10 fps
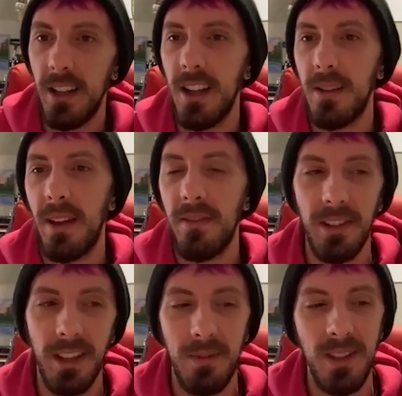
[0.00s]
I feel
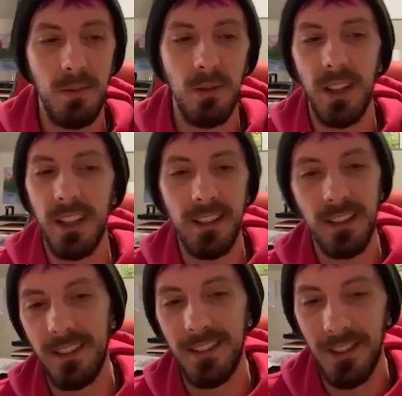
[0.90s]
like people like,
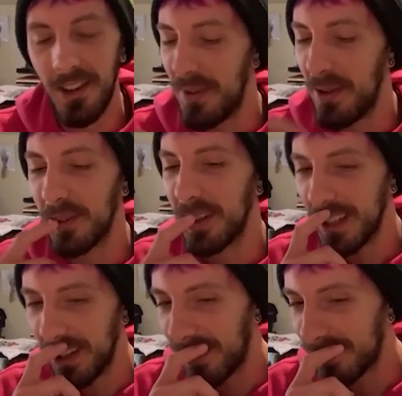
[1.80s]
oh man, we're going to
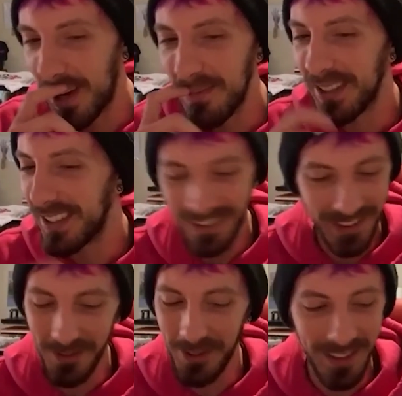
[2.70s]
get off topic
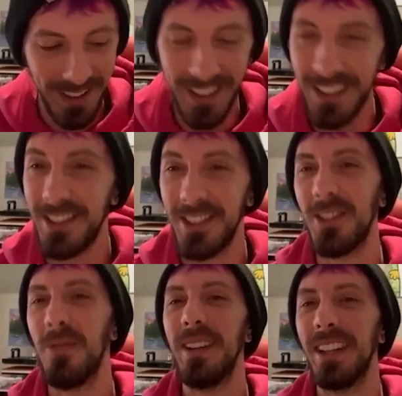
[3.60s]
because we're going to get into
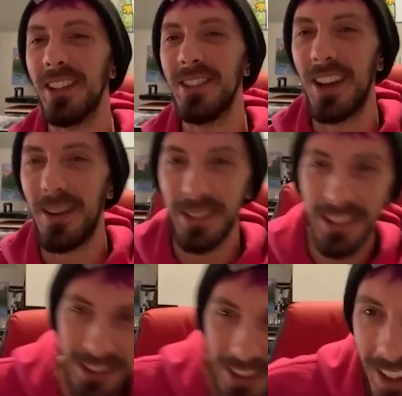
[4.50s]
so many good topics
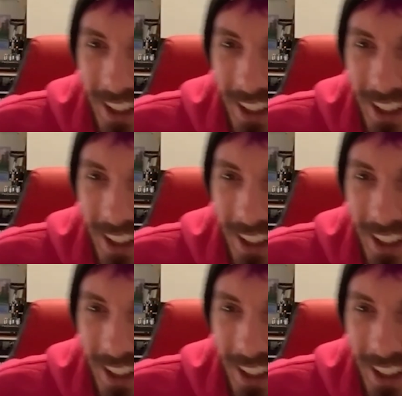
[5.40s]
here.